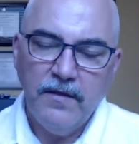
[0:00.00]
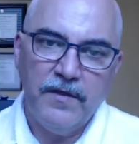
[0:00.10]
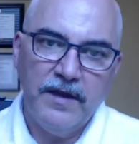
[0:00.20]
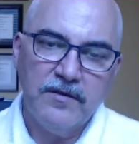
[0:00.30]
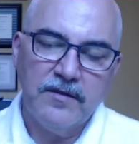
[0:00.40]

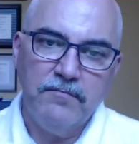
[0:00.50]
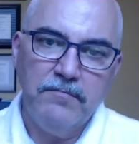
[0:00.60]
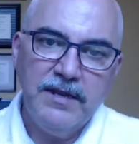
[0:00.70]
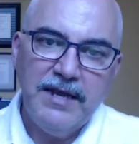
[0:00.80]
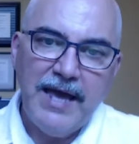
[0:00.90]
That's the
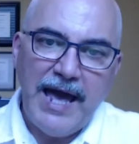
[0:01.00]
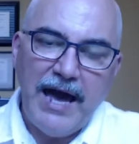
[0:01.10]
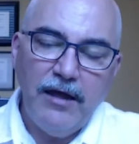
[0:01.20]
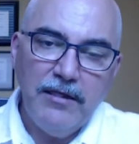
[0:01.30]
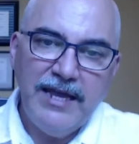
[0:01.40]
money I
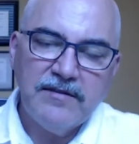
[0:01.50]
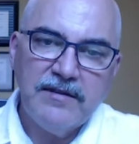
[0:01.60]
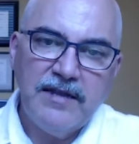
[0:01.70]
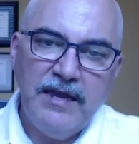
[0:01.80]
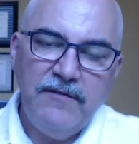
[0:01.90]
outlay
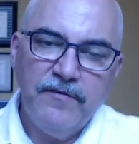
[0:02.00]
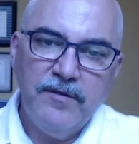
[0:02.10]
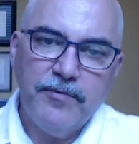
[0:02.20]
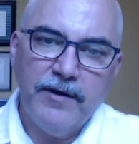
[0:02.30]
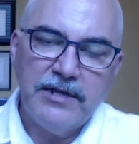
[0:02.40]
today for the
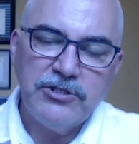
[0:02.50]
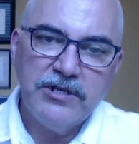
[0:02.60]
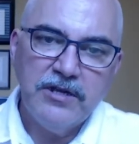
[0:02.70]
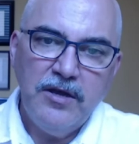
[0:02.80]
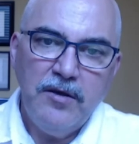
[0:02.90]

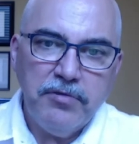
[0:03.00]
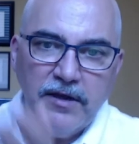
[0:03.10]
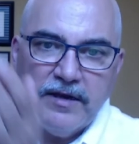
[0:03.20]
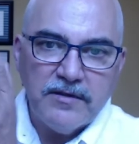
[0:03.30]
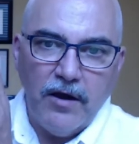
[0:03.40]
project
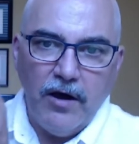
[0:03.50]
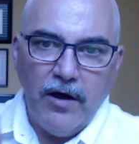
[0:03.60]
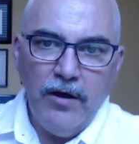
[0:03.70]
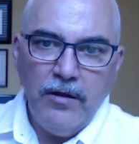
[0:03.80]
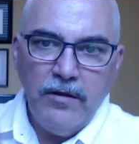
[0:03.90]
plus
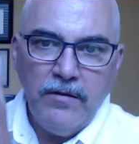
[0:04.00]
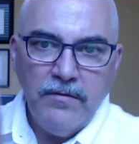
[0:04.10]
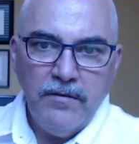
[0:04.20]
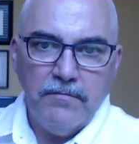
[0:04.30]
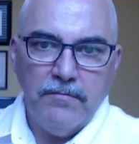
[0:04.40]
all